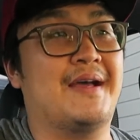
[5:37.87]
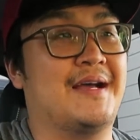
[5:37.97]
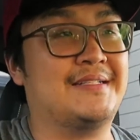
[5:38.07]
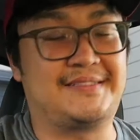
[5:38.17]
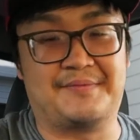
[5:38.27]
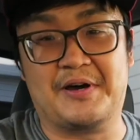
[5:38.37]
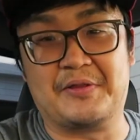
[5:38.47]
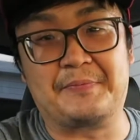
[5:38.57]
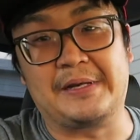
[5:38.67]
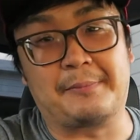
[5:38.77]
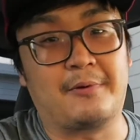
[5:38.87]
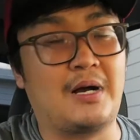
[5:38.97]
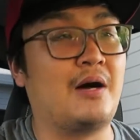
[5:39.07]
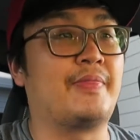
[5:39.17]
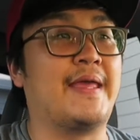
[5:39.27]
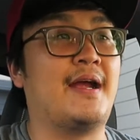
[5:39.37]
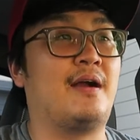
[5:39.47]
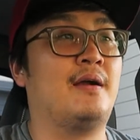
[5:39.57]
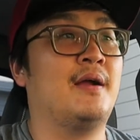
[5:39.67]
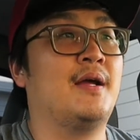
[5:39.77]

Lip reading: as some other people out there.